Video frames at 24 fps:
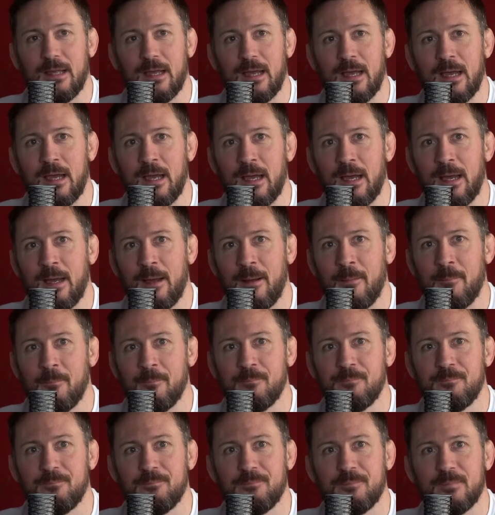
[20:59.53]

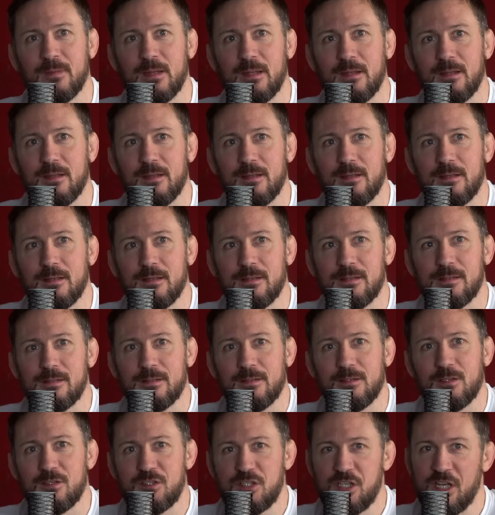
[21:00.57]
The
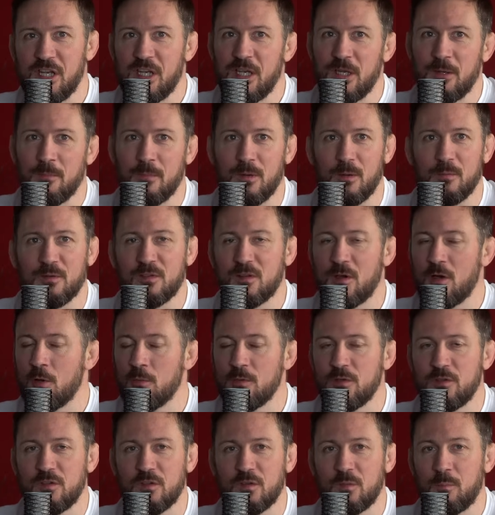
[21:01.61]
gym, I was
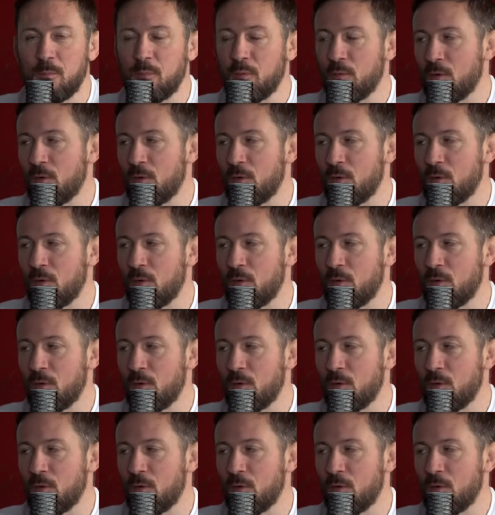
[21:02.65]
always just